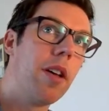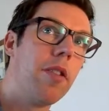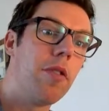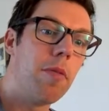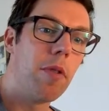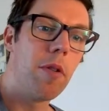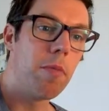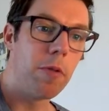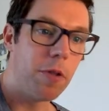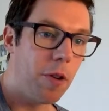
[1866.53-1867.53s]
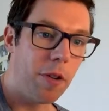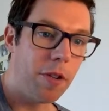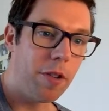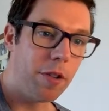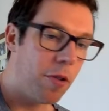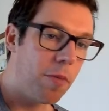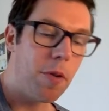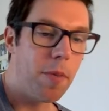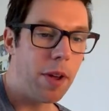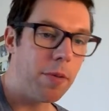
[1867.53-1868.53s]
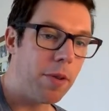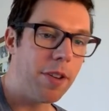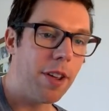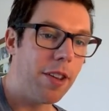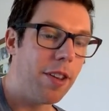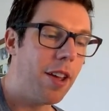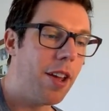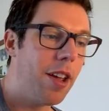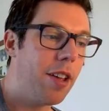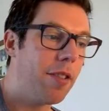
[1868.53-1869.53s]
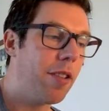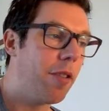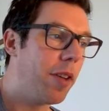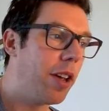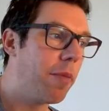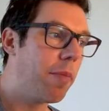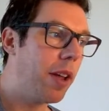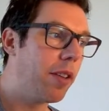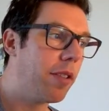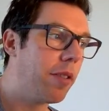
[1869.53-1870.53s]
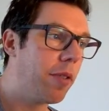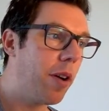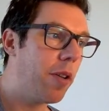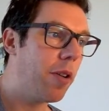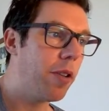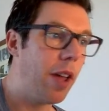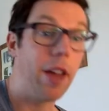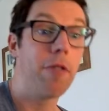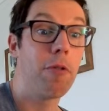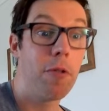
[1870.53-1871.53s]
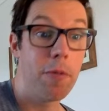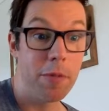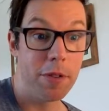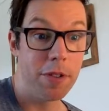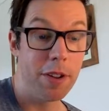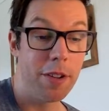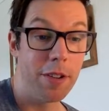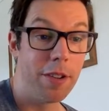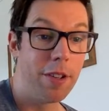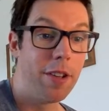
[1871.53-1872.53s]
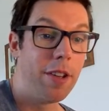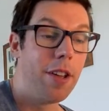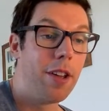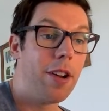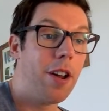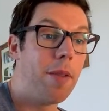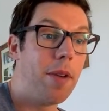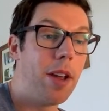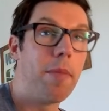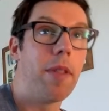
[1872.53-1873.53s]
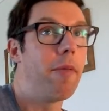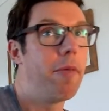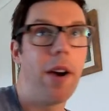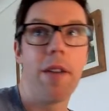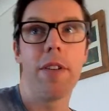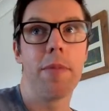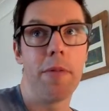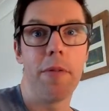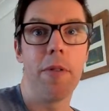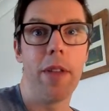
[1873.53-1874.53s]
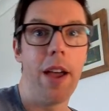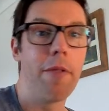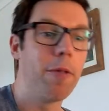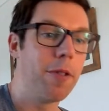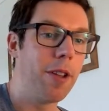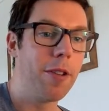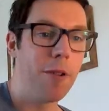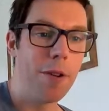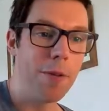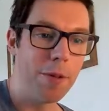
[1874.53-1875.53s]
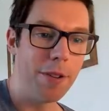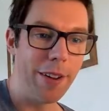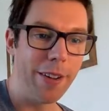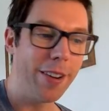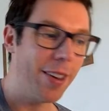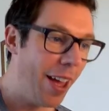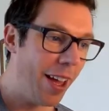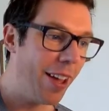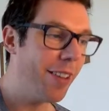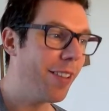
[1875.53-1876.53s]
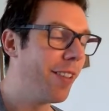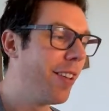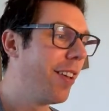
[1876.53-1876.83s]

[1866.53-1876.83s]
Toon Boom was not Toon Boom as we see it today. There's a lot of ink and paint stuff going on. Hand drawn was still kind of big, but then 5 years before that, everyone said 2D was like dead, and